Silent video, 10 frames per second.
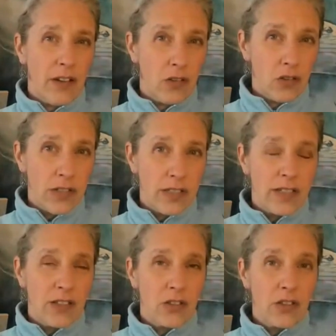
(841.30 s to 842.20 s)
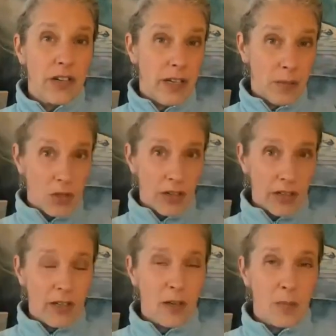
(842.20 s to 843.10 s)
energy center, and I'm
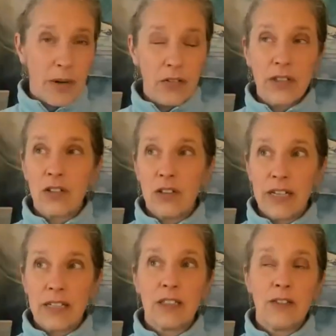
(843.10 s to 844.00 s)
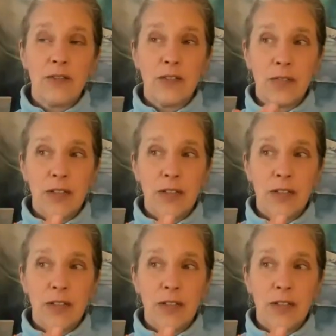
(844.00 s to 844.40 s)
talking about the collective